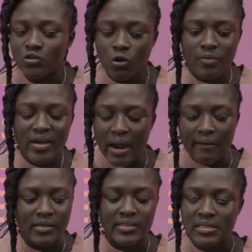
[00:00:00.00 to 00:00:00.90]
So be
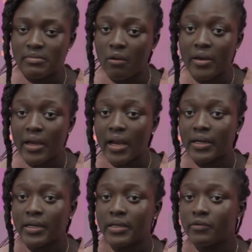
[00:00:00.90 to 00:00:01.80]
guarantee ma. Oye
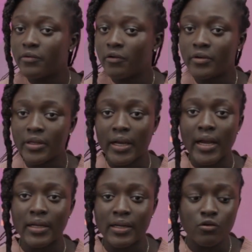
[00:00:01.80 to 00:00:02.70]
Ghana ni. Oye
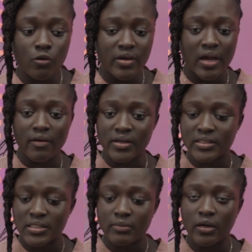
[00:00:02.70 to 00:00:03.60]
Ghana ni. No be
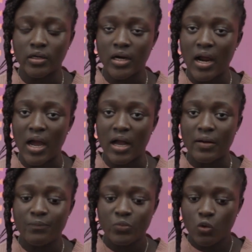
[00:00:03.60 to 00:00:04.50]
guarantee ma ukra.
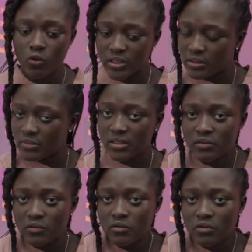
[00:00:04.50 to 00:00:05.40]
Utimi
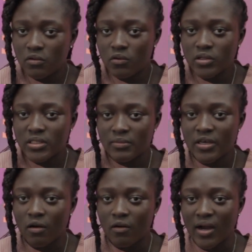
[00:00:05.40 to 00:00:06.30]

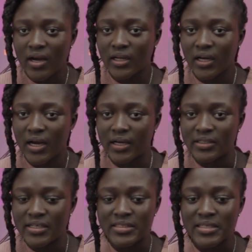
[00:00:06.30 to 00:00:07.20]
your Ghana card.
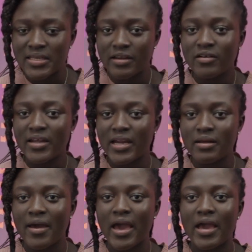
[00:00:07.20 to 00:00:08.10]
Inti se no ni e
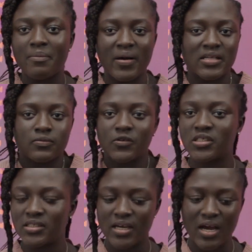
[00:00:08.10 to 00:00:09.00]
de be ye
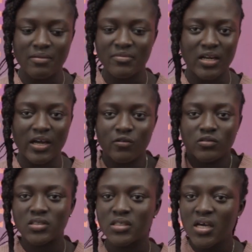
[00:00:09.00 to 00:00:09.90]
passport de. I mean I
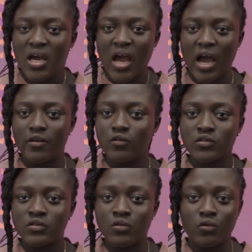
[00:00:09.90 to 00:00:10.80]
don't
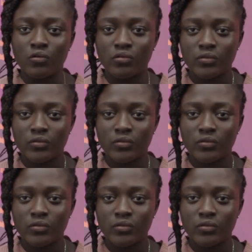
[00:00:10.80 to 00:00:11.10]
know.